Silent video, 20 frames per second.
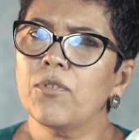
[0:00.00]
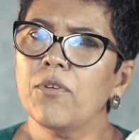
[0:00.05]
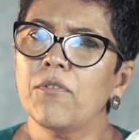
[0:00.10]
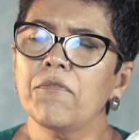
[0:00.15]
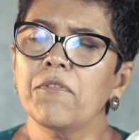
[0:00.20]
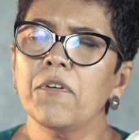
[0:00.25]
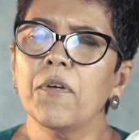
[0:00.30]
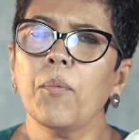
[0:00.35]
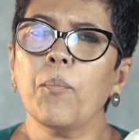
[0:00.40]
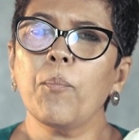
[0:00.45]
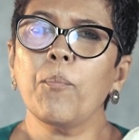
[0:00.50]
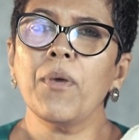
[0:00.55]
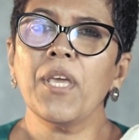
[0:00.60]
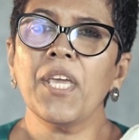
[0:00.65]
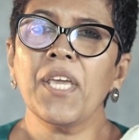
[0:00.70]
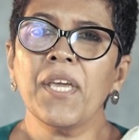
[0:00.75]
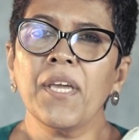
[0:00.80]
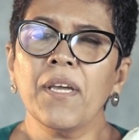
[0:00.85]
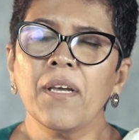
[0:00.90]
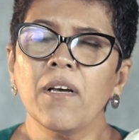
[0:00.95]
of
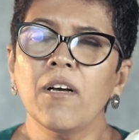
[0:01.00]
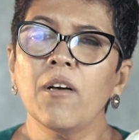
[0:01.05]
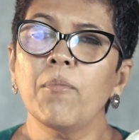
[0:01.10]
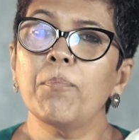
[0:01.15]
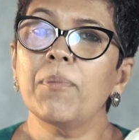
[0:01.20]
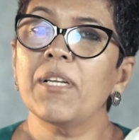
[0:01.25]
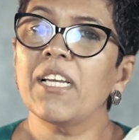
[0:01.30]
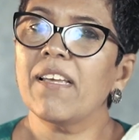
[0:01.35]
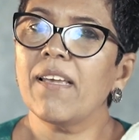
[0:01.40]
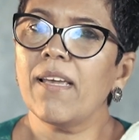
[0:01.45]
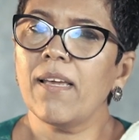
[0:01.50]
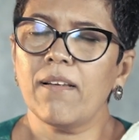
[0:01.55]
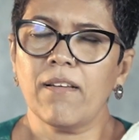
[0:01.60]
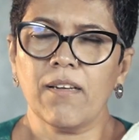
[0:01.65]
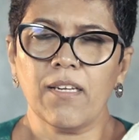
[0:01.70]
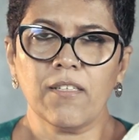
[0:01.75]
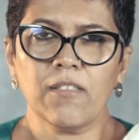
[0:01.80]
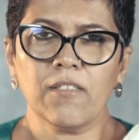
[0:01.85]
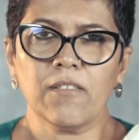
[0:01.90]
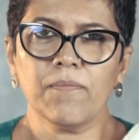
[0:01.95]
being a
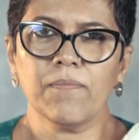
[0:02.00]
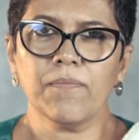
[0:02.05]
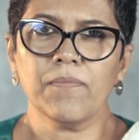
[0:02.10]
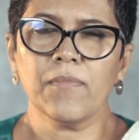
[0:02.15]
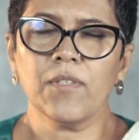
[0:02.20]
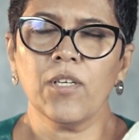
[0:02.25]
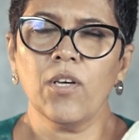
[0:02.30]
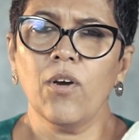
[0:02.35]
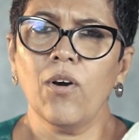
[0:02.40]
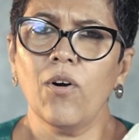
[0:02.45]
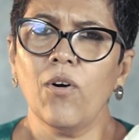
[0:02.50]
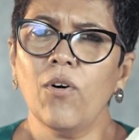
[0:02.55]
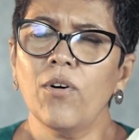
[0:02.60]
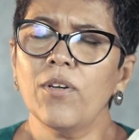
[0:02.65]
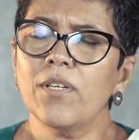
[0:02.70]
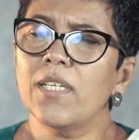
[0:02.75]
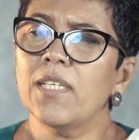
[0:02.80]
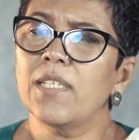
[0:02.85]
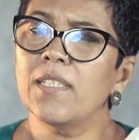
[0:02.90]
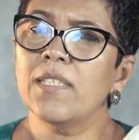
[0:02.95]
precariat,
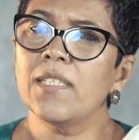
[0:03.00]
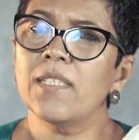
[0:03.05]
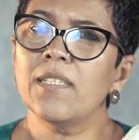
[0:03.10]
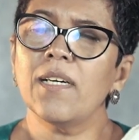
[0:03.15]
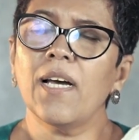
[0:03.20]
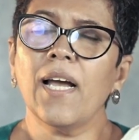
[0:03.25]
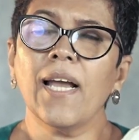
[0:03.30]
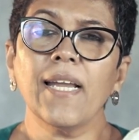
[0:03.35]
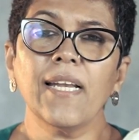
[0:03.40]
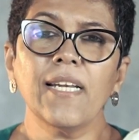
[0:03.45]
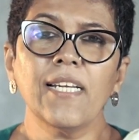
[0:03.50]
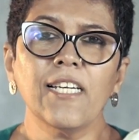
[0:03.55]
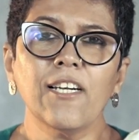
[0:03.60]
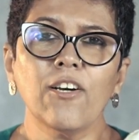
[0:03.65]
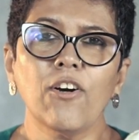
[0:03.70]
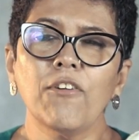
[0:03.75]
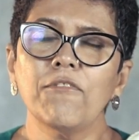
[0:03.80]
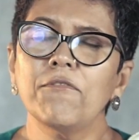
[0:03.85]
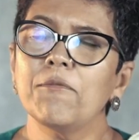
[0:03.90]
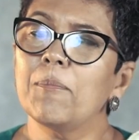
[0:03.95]
or the
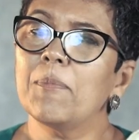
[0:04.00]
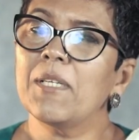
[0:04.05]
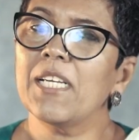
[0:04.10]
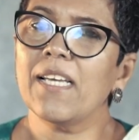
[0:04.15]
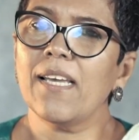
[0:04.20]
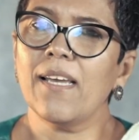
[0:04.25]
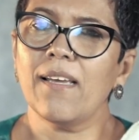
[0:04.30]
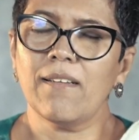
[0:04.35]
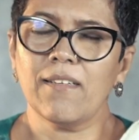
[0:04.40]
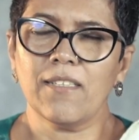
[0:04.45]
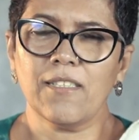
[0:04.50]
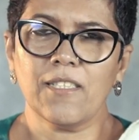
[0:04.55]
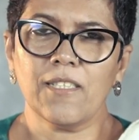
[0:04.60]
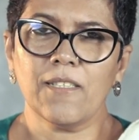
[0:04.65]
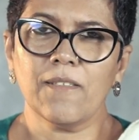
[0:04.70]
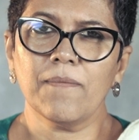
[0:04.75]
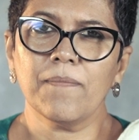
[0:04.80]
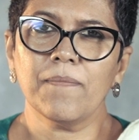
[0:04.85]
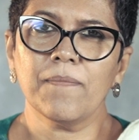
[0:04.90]
idea of precarity.